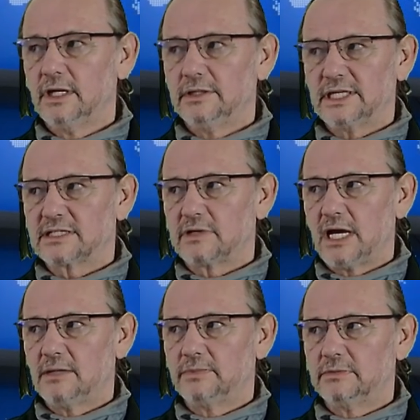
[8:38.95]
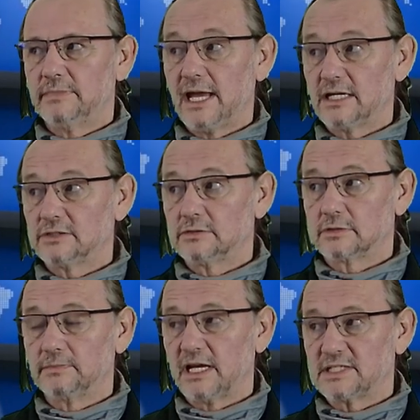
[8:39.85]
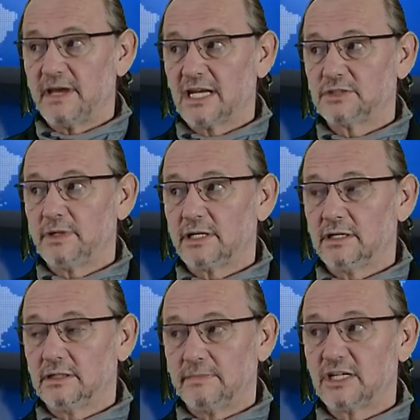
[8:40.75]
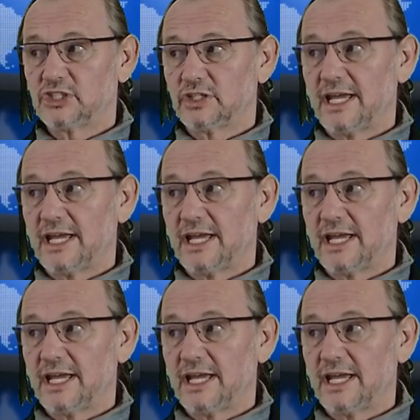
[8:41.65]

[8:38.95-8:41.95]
describe Compliance Manager,